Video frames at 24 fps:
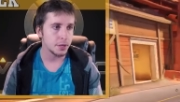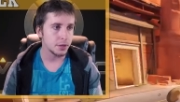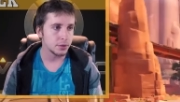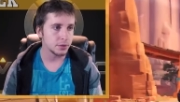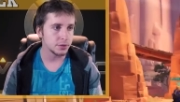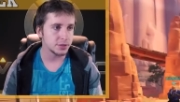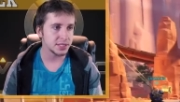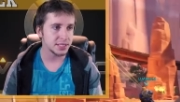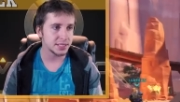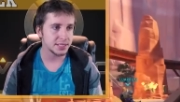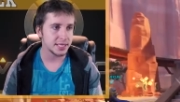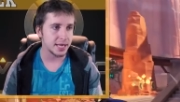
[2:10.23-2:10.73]

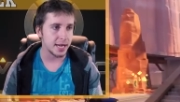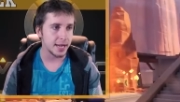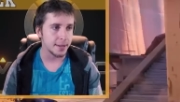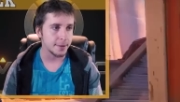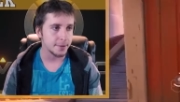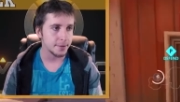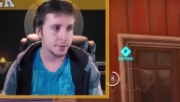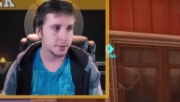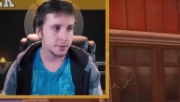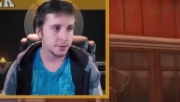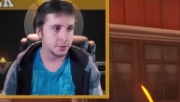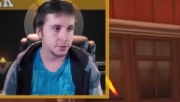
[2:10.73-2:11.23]
Who's this guy?
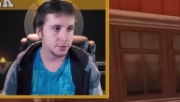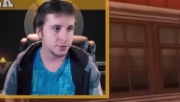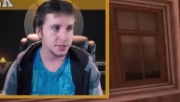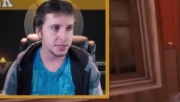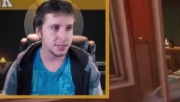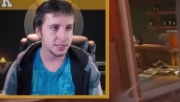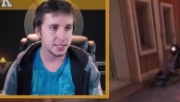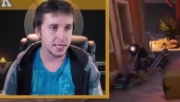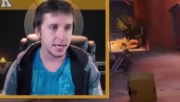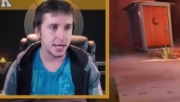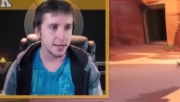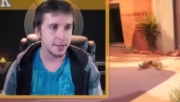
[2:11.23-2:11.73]
Who's
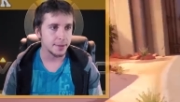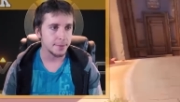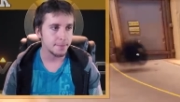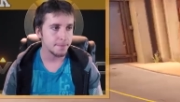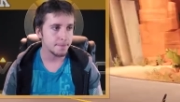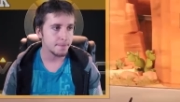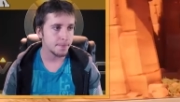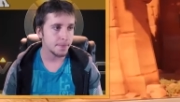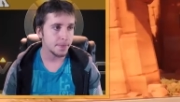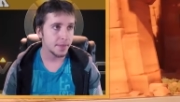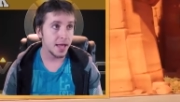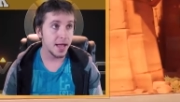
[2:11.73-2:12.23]
this guy?
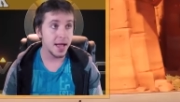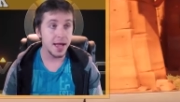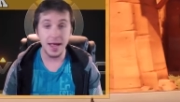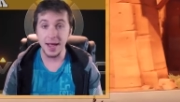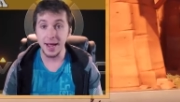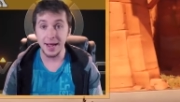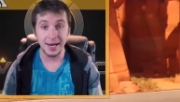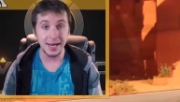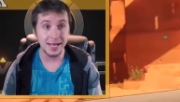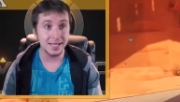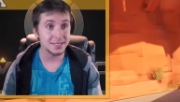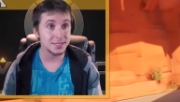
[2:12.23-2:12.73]

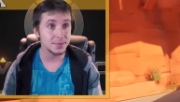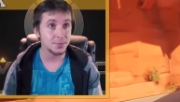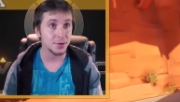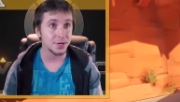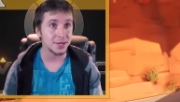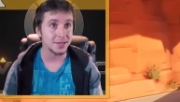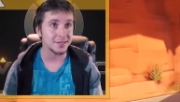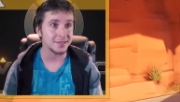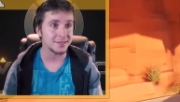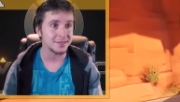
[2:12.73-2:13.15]
Hey, I got someone!